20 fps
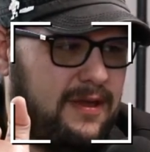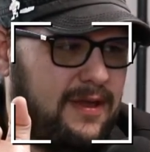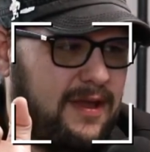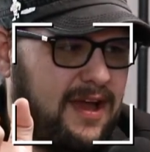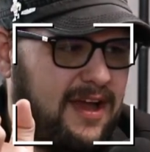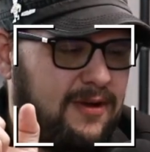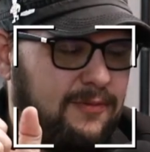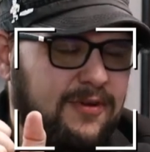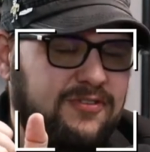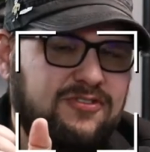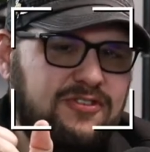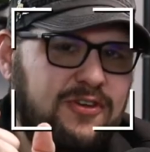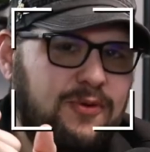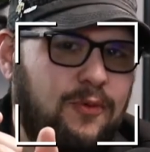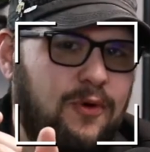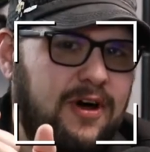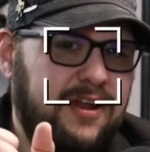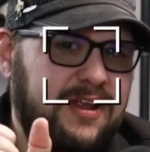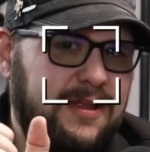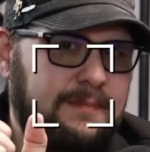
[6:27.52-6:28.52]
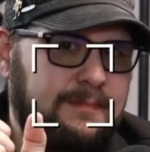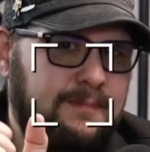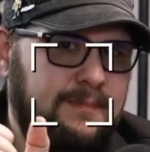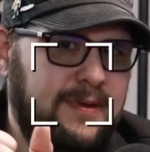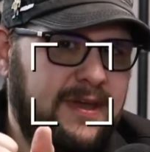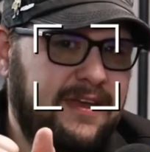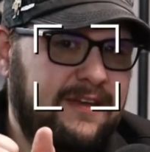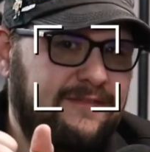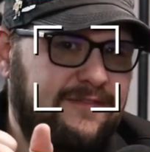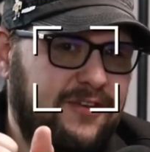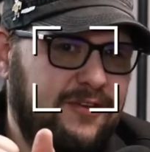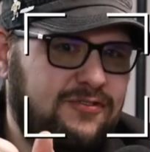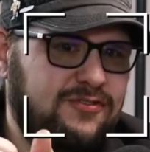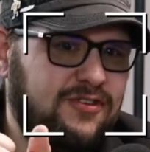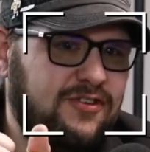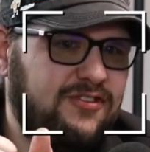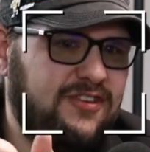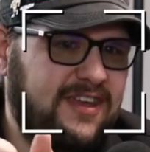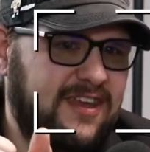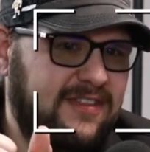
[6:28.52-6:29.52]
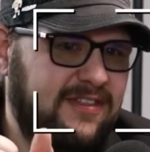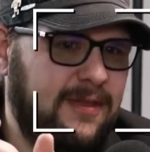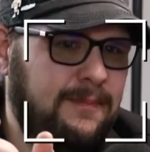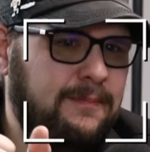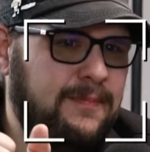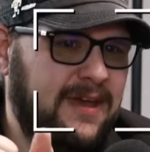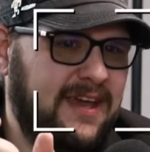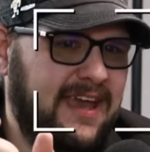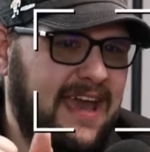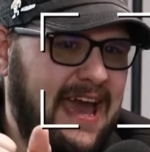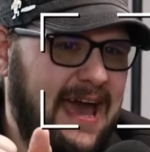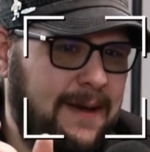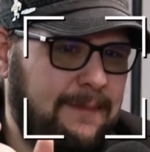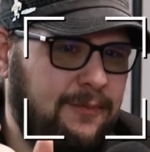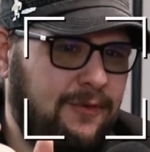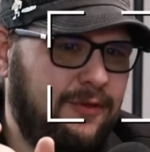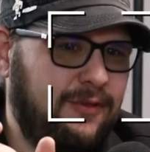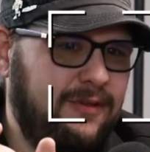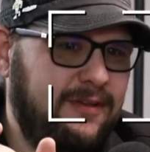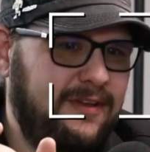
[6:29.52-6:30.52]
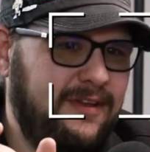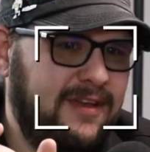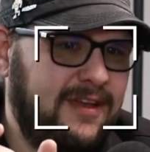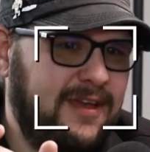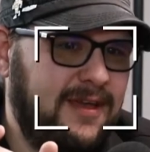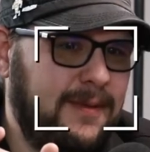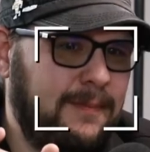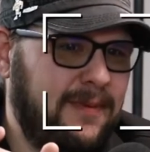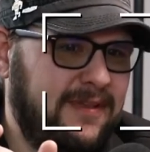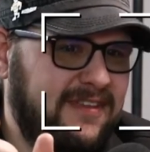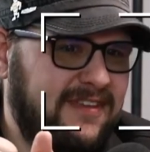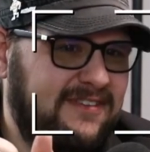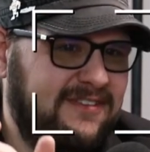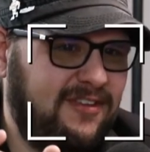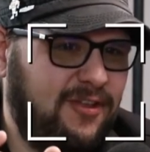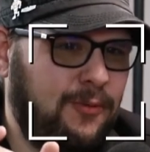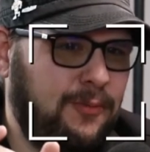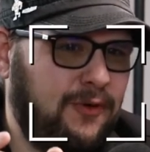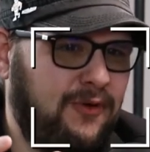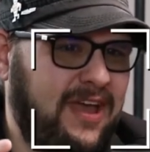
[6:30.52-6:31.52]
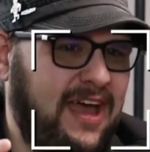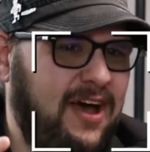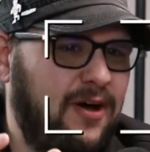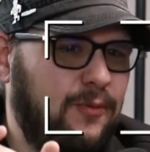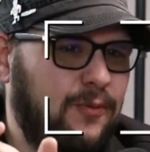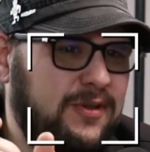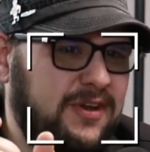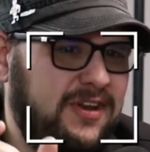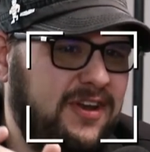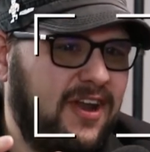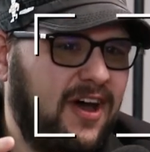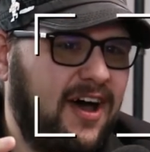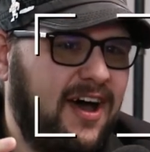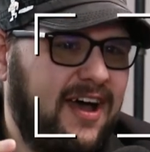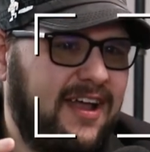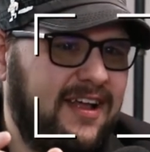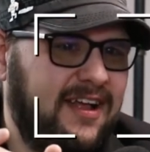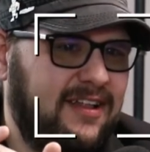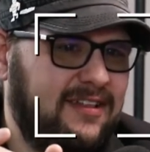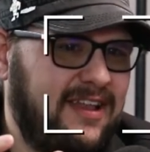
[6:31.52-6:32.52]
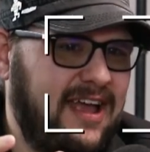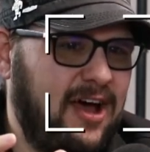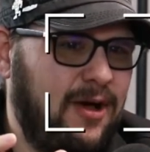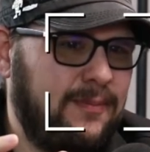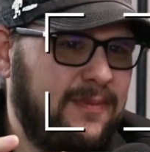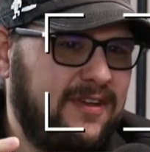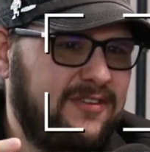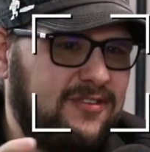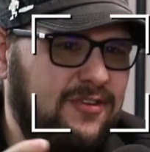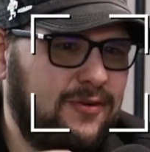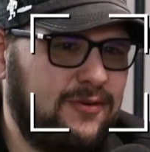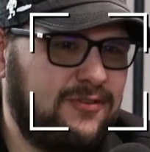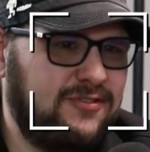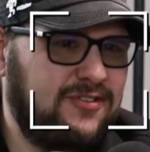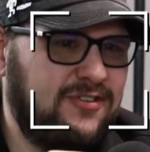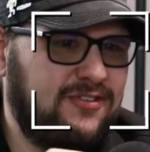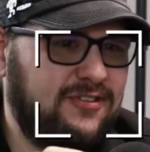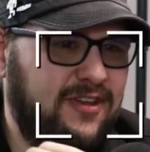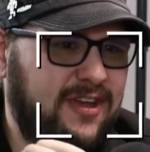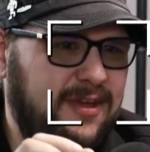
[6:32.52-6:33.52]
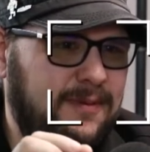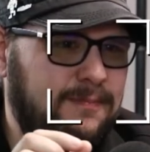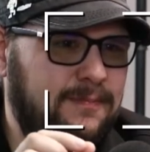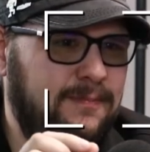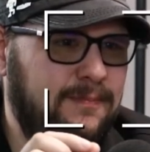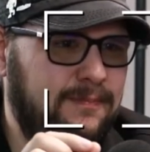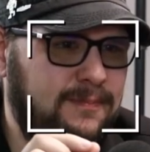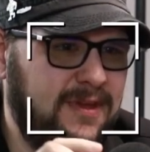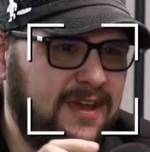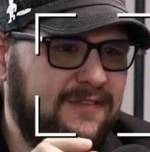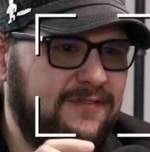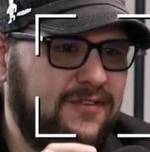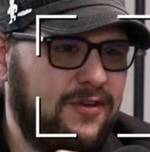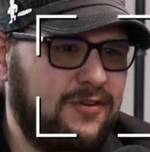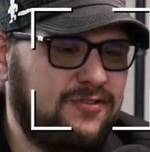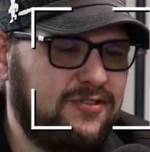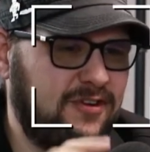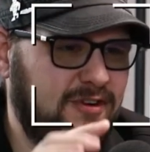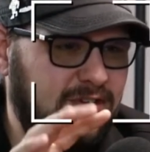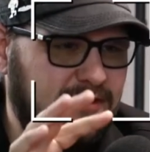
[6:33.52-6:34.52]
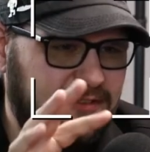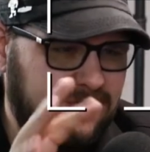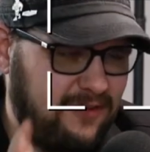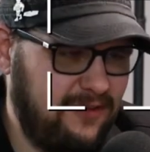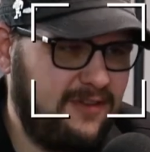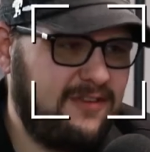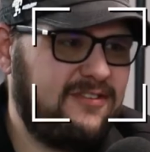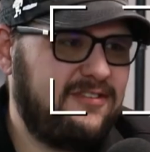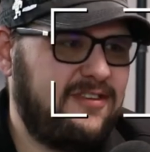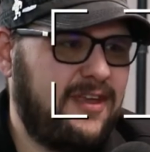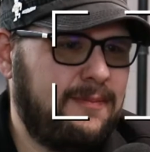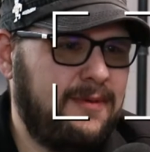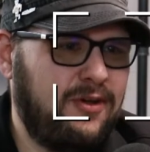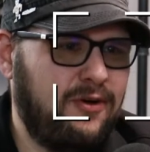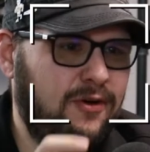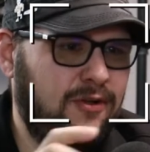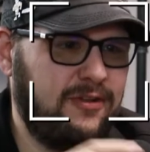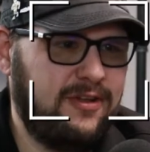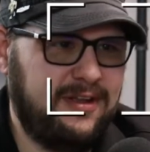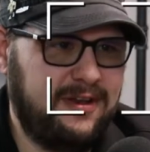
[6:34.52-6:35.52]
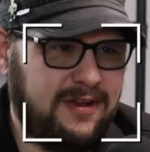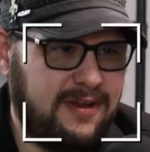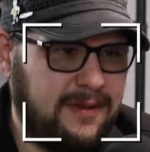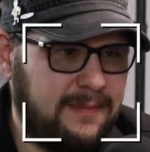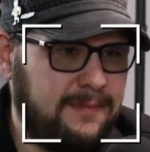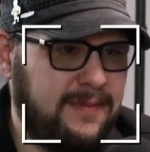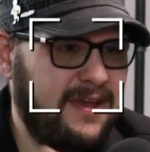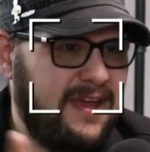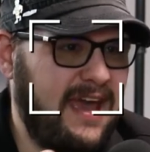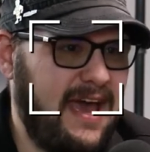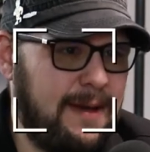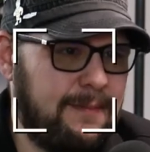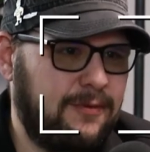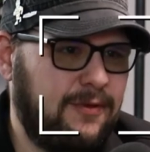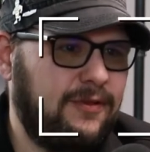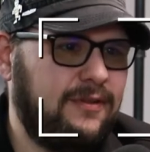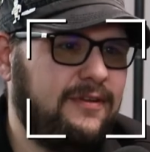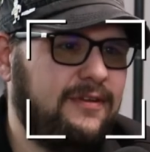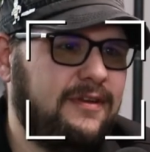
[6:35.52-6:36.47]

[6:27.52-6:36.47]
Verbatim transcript: I originally wanted big futures in the Big Apple, but the syllable count would not allow me. So it was just like big futures, semicolon, Big Apple.